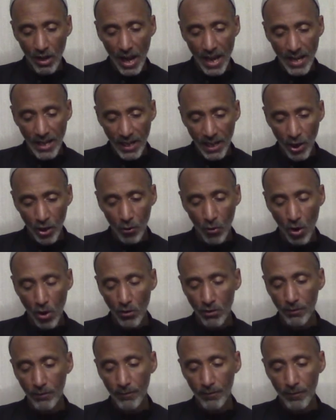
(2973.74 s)

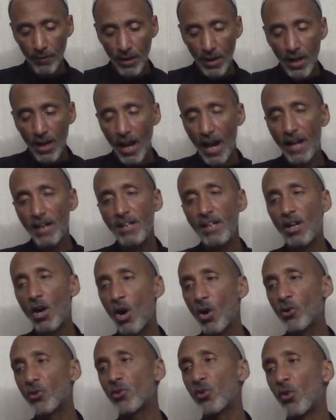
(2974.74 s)
hero, and he
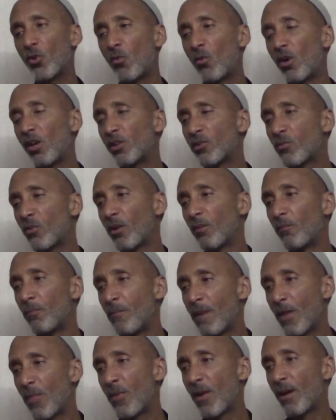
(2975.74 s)
also was, what
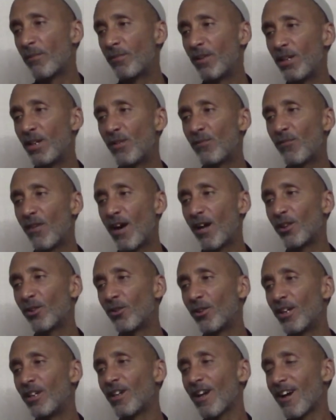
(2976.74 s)
madhab did he
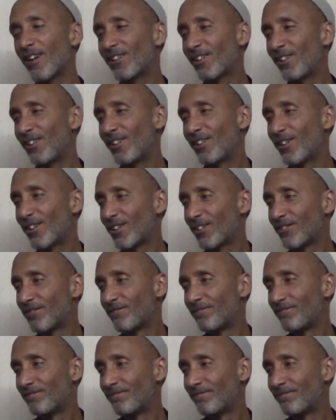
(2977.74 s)
follow in Aqidah?